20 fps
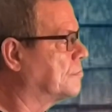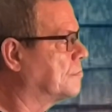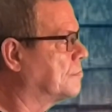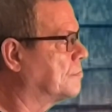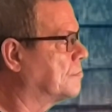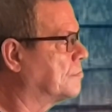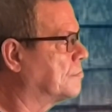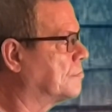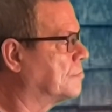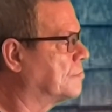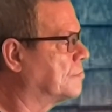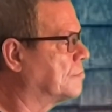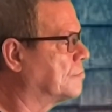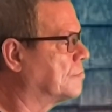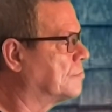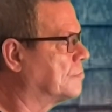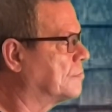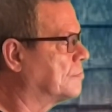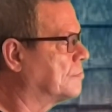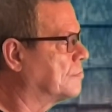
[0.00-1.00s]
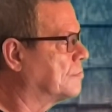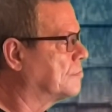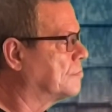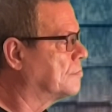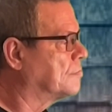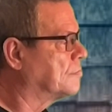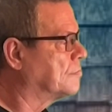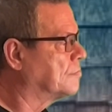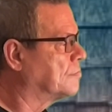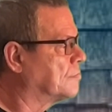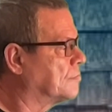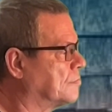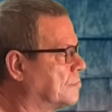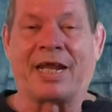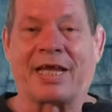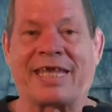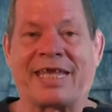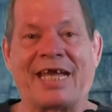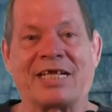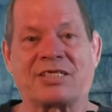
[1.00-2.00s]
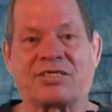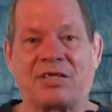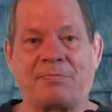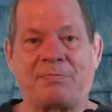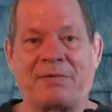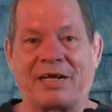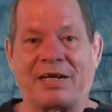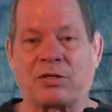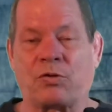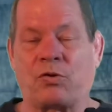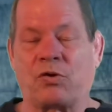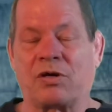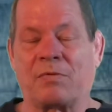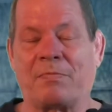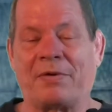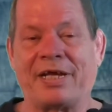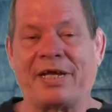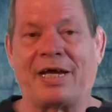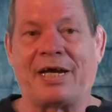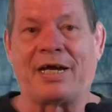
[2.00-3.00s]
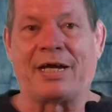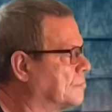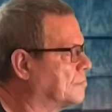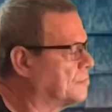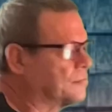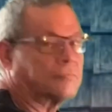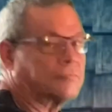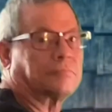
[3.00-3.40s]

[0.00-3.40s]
and I catch something out of the corner of my eye.